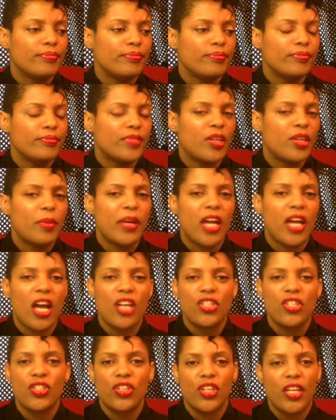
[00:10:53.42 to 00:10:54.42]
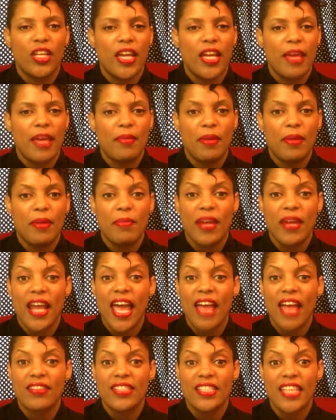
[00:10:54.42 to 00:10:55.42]
oh my gosh, you're gonna hate me, but I
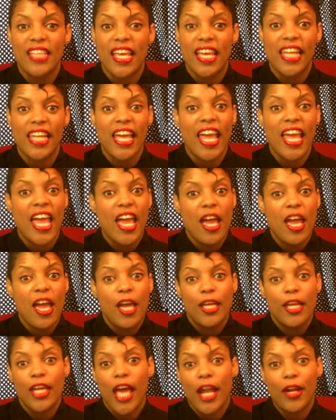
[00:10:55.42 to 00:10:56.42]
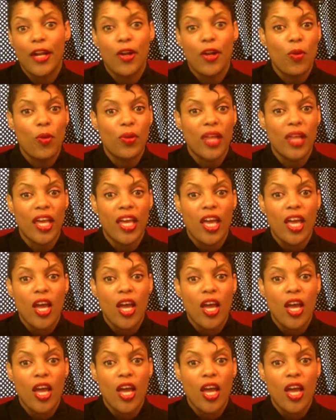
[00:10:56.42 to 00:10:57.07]
had to say it. Like, yeah, I don't know, like